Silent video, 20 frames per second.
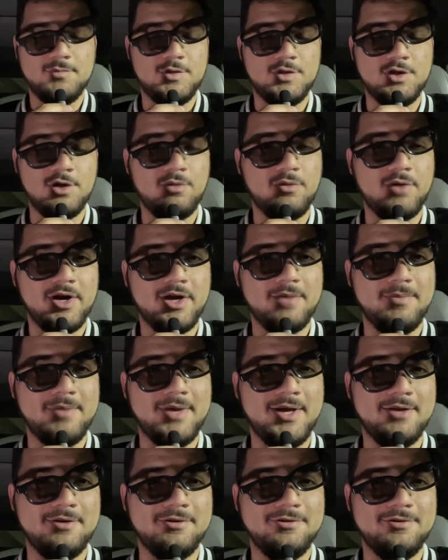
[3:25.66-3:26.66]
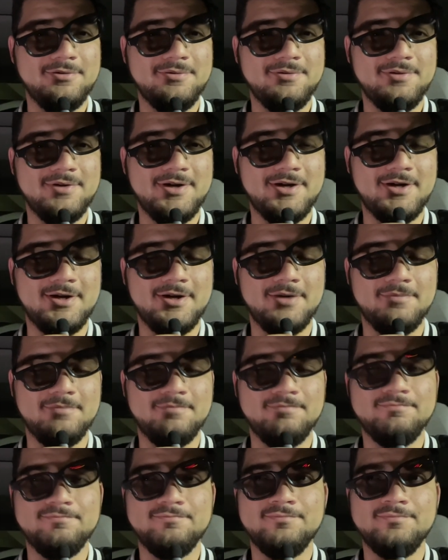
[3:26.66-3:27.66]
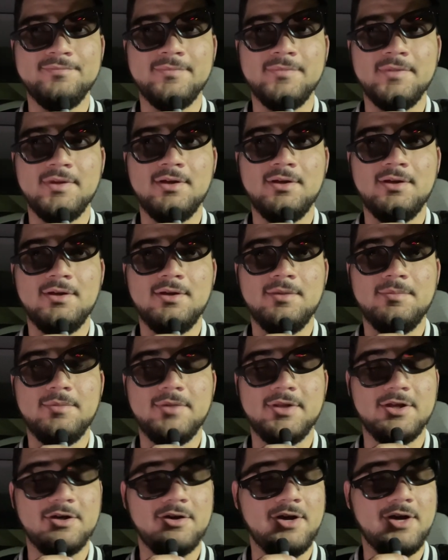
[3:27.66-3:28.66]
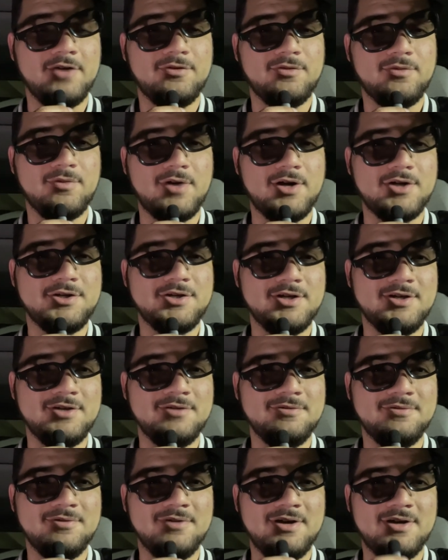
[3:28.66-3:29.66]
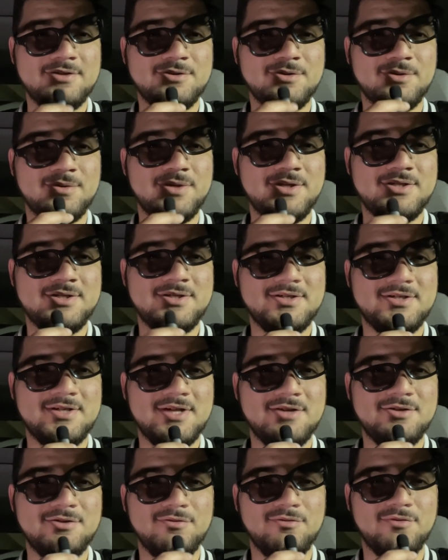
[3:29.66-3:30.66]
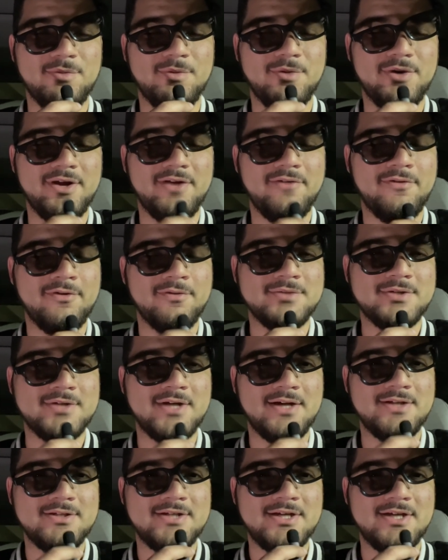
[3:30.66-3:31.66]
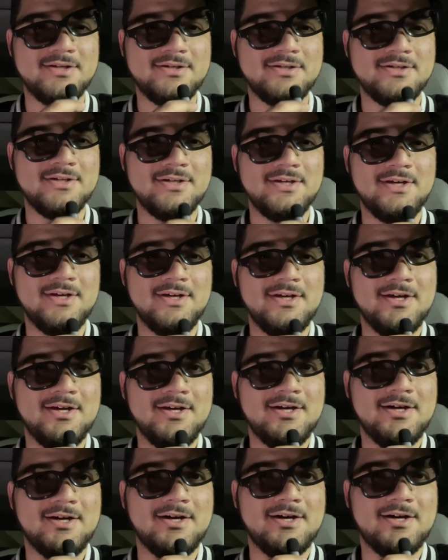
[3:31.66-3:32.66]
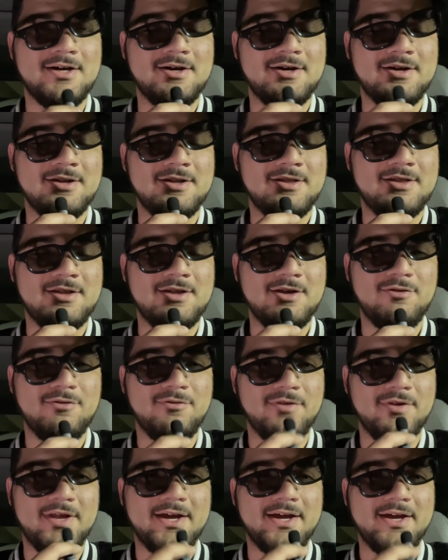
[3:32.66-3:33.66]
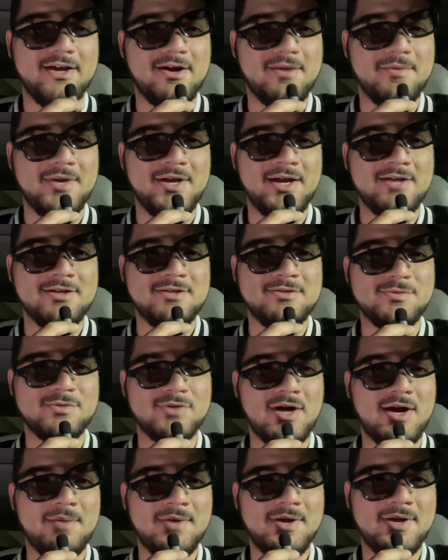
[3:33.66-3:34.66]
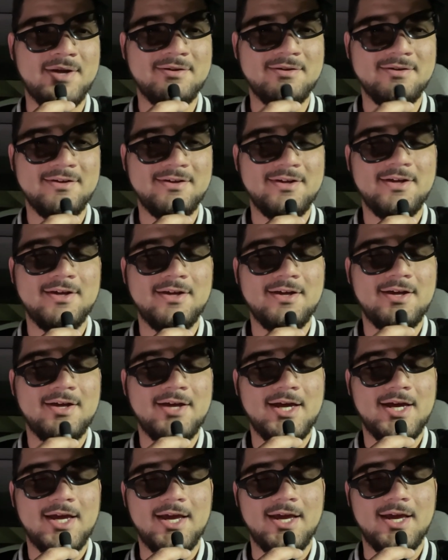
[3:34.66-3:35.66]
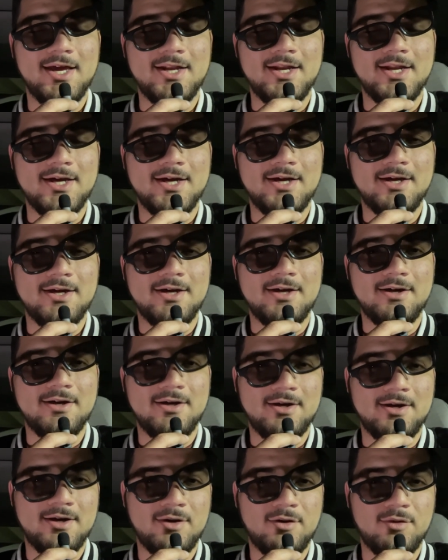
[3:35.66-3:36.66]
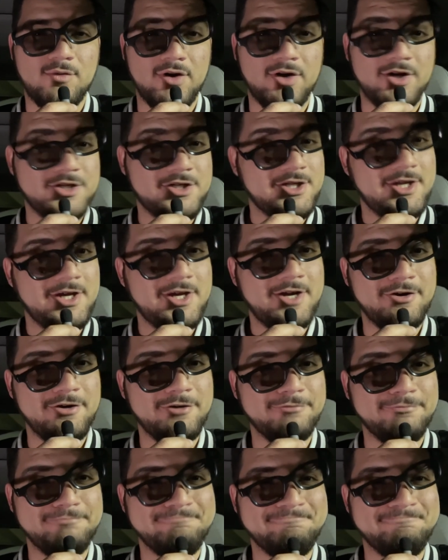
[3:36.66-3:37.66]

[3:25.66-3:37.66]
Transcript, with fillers: don't recommend. Um, but thank you guys for watching. As always, stay tuned for more Yeti Films content. Uh, thank you for liking, commenting, and subscribing. And uh, we'll watch you later.